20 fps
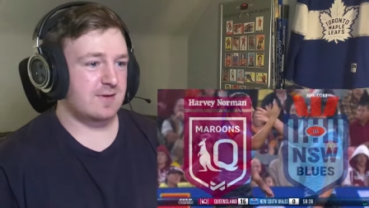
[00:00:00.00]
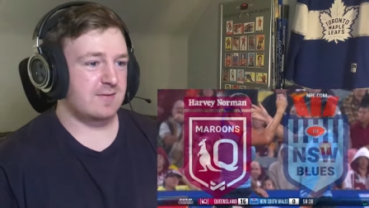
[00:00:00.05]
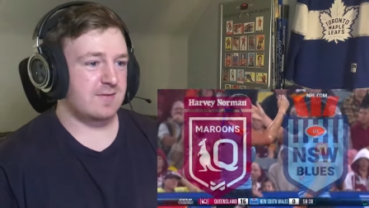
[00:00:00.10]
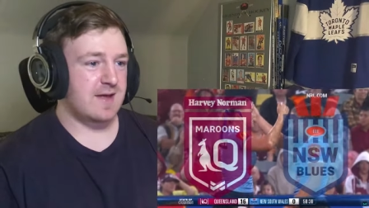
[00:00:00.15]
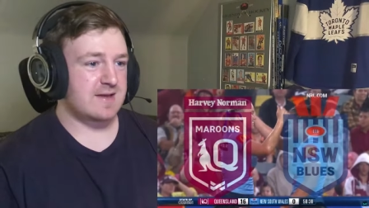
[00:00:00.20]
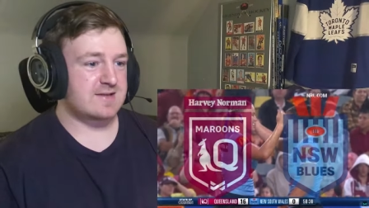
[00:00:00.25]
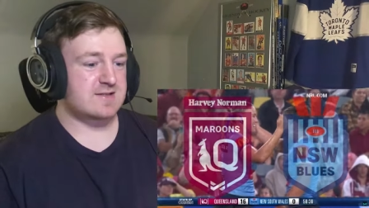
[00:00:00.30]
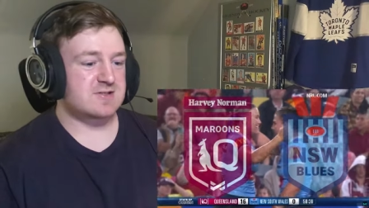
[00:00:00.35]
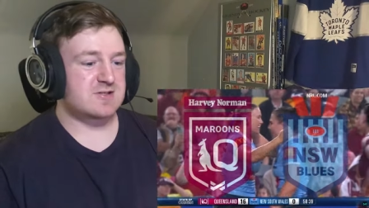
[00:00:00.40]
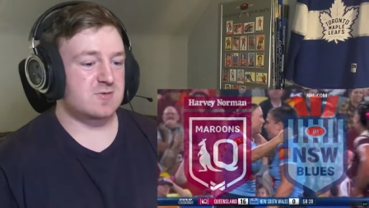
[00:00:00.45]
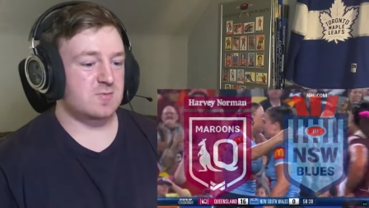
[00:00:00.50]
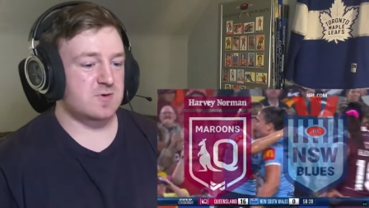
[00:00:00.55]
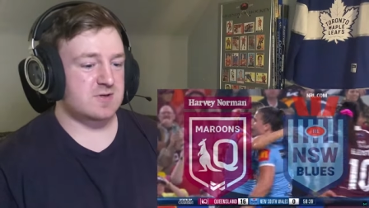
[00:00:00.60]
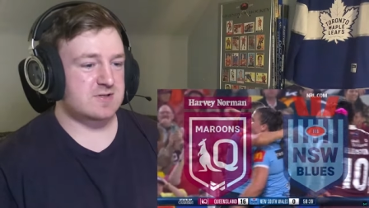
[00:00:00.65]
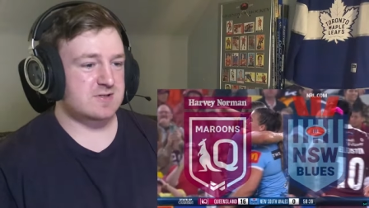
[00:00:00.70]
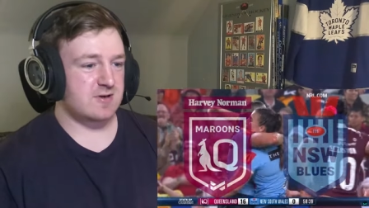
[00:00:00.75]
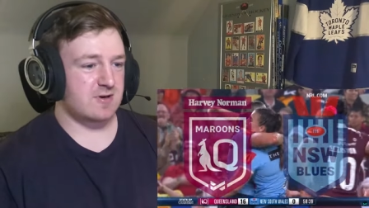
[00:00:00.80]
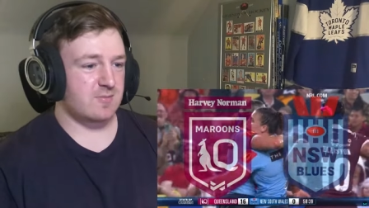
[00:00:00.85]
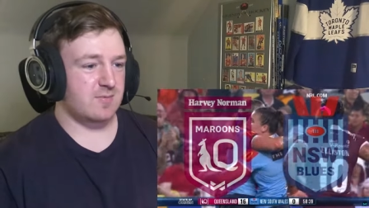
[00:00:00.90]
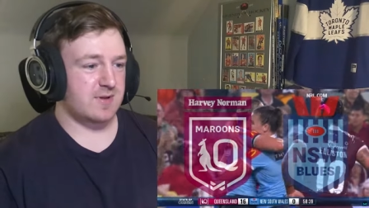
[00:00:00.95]
That's a
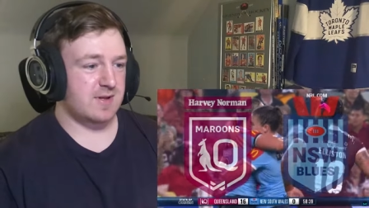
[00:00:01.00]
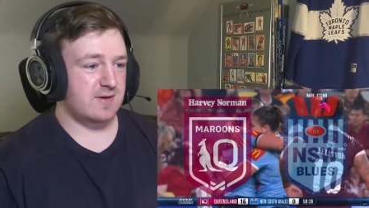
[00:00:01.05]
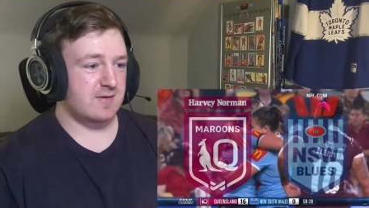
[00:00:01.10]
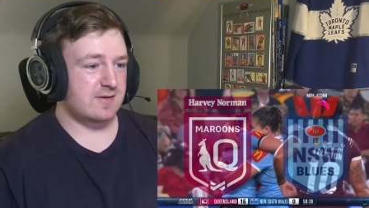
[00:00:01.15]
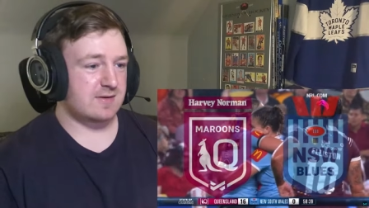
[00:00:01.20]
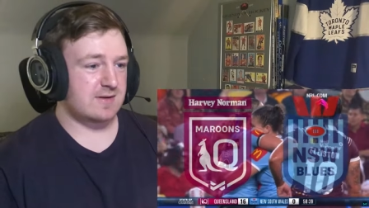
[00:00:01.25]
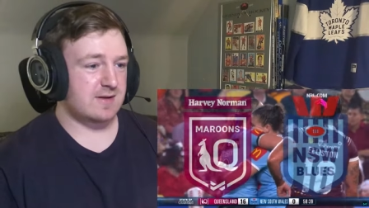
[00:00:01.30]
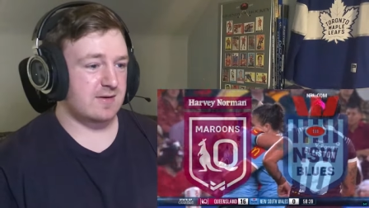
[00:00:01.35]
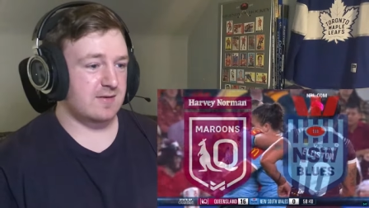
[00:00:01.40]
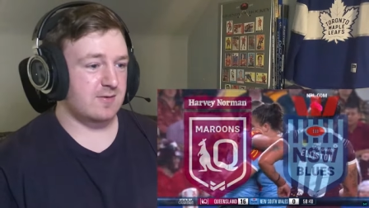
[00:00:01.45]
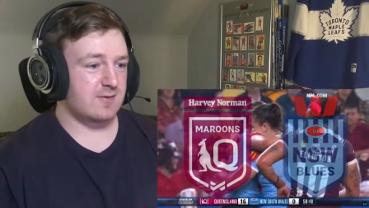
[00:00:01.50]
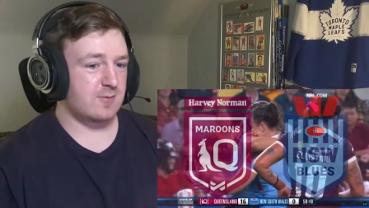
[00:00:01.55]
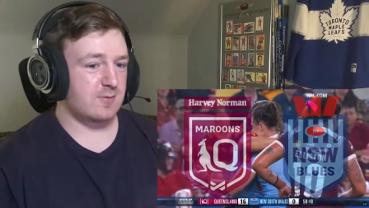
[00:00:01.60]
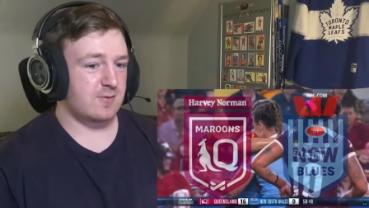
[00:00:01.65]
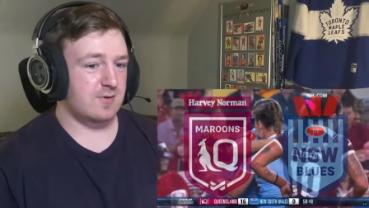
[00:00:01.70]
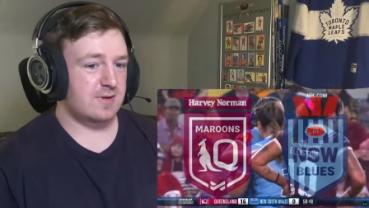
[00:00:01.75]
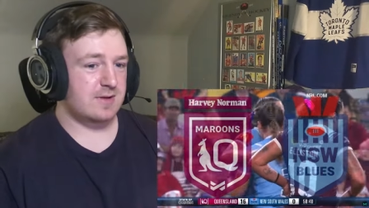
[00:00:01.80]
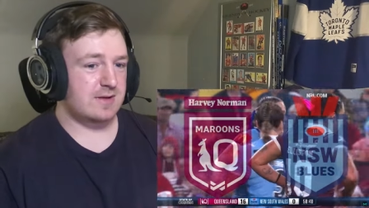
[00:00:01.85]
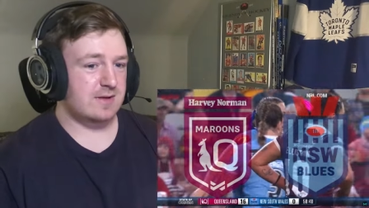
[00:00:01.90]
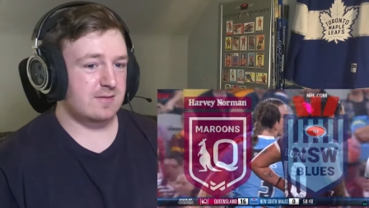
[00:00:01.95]
superstar play right there.
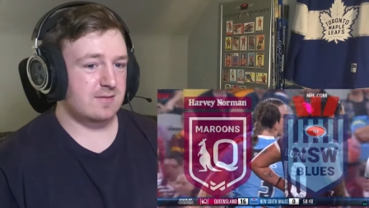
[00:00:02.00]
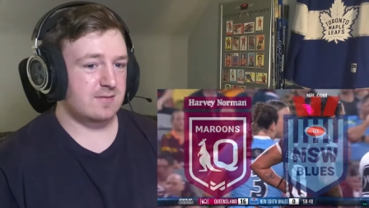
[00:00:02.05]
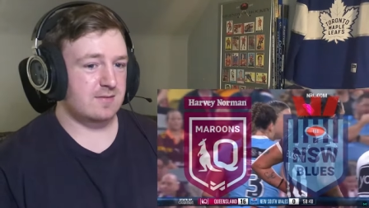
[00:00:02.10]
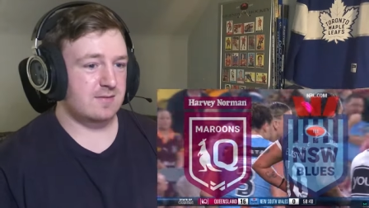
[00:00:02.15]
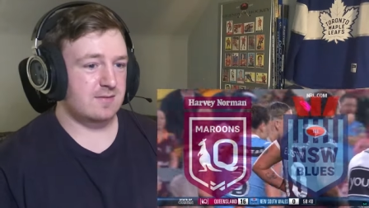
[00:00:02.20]
Holy.